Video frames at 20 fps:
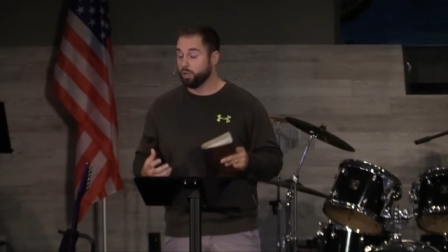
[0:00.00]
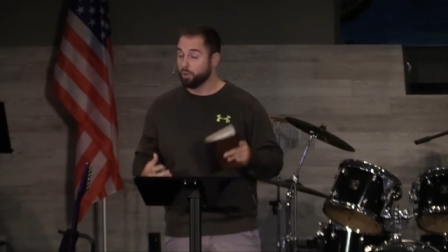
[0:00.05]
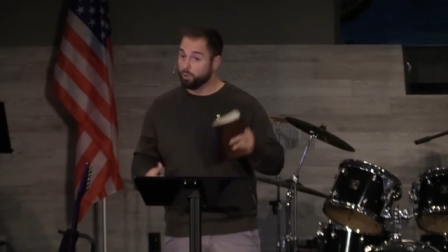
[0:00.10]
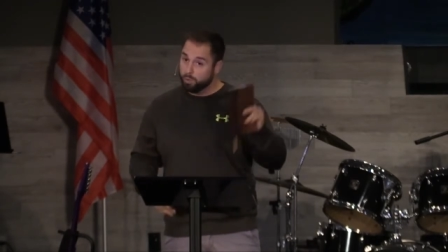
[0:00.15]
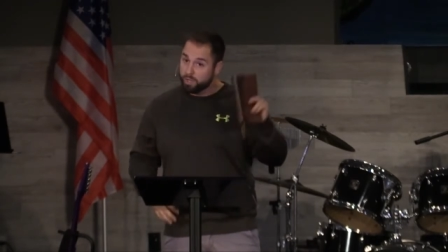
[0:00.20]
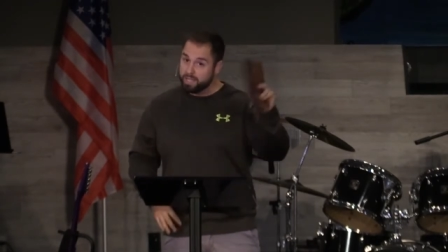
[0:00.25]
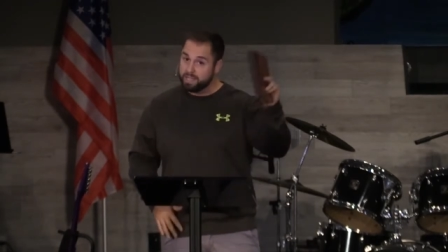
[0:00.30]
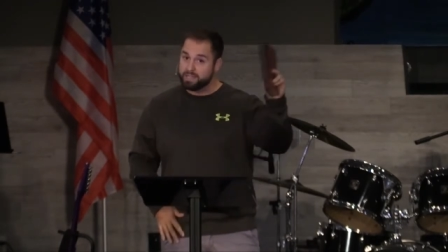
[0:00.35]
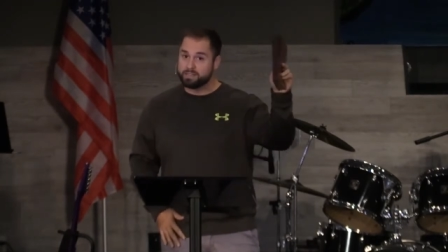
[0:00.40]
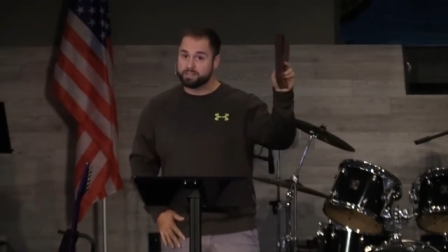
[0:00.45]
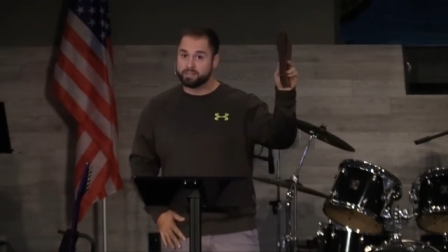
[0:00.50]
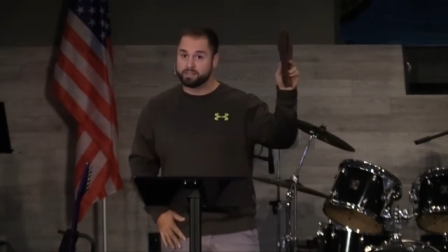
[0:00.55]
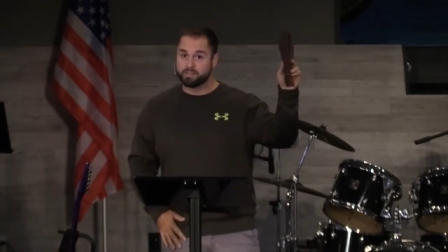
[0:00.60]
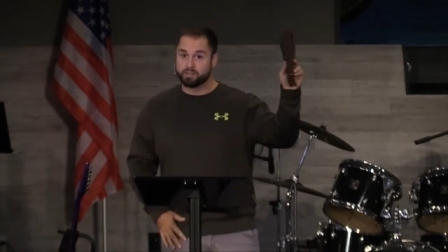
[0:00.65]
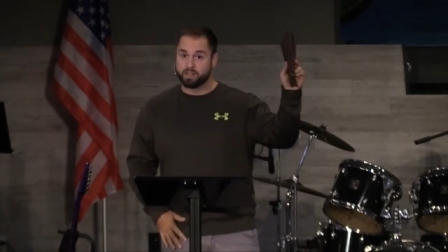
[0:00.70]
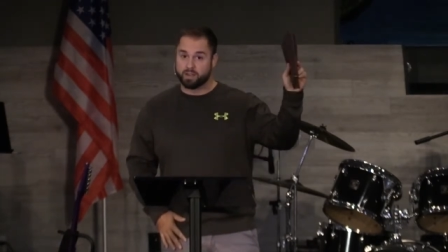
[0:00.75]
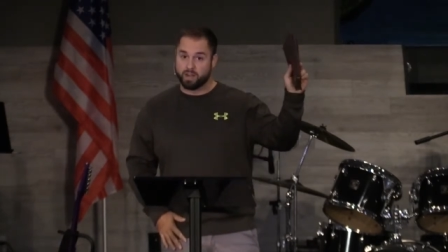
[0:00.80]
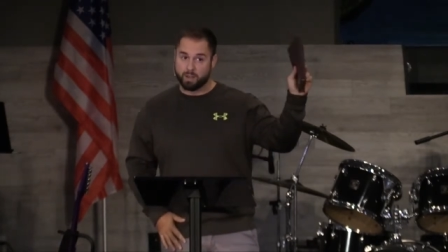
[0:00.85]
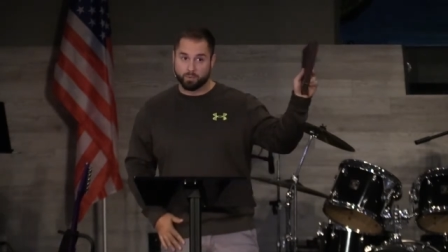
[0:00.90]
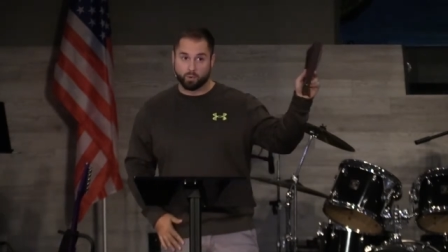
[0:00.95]
who is
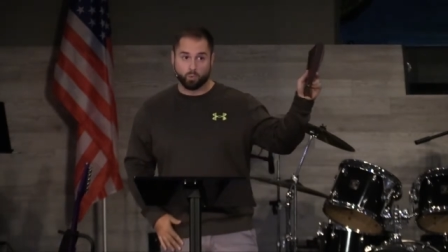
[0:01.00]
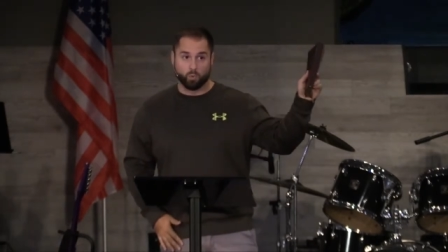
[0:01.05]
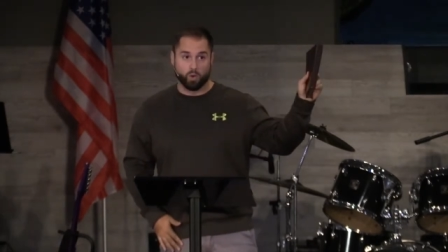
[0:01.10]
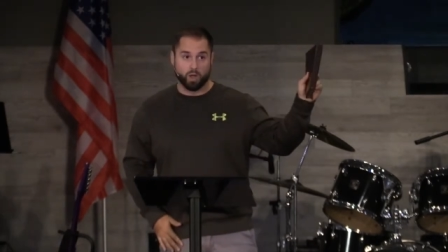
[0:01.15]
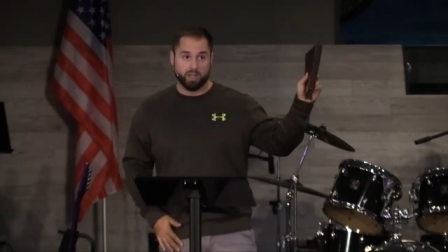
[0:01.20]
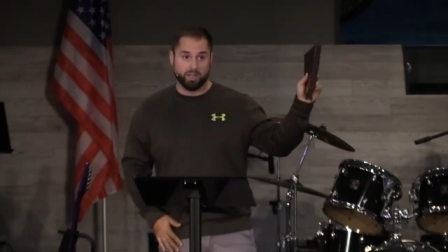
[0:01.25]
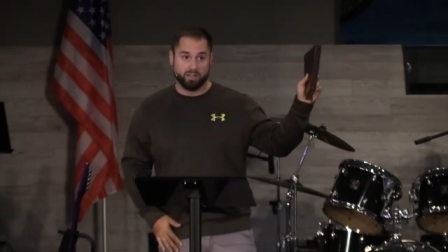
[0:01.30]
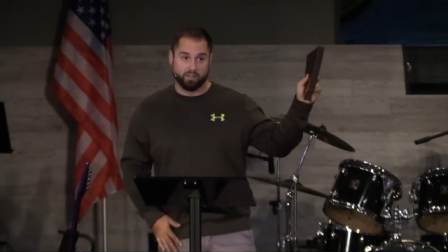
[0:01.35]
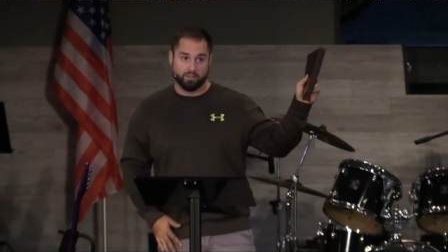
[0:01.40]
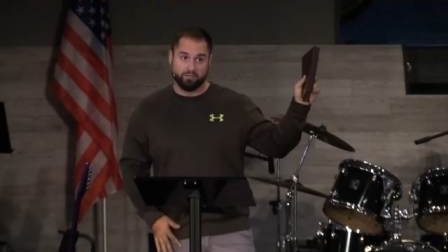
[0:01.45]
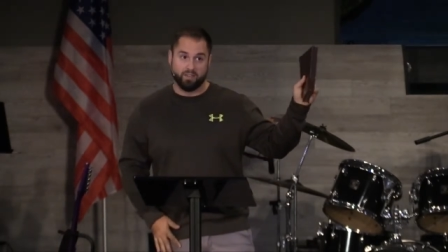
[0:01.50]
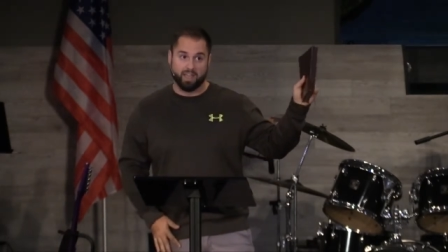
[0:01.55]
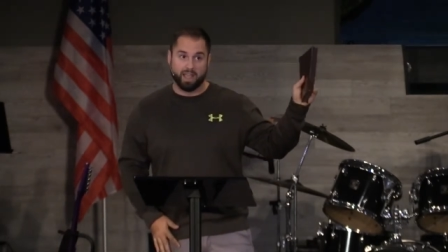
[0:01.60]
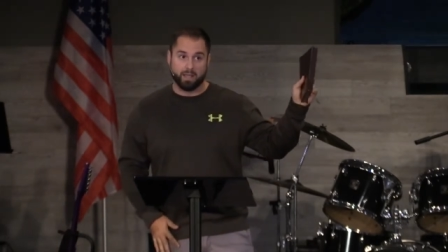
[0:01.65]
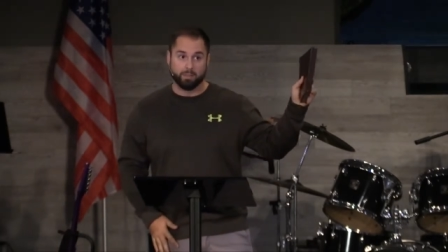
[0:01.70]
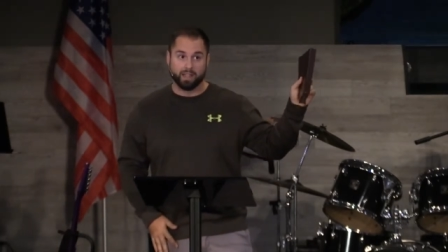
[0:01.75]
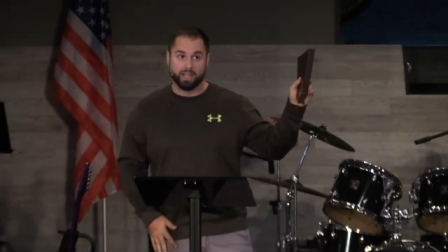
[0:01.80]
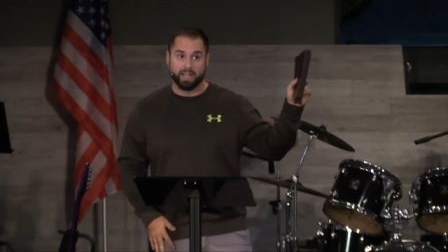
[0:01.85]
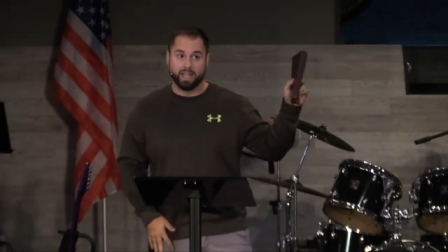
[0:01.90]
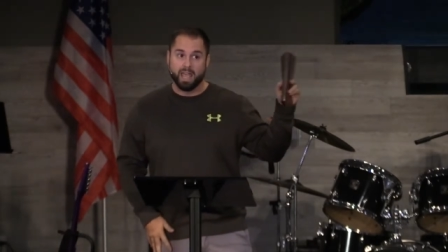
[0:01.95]
the number one in the
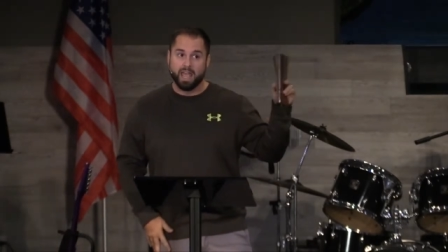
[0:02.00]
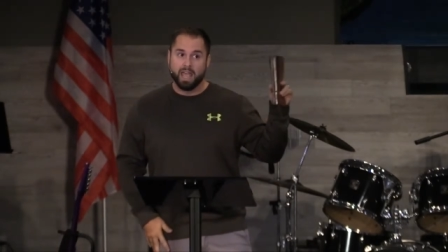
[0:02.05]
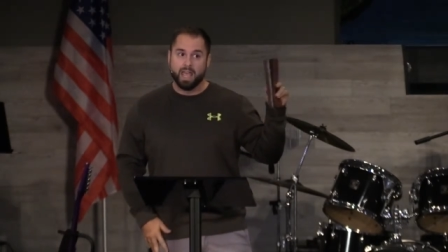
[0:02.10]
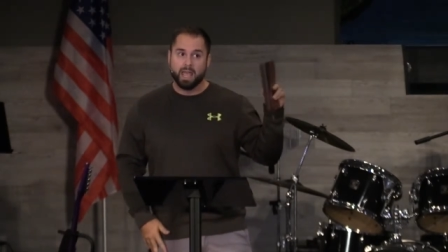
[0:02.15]
family.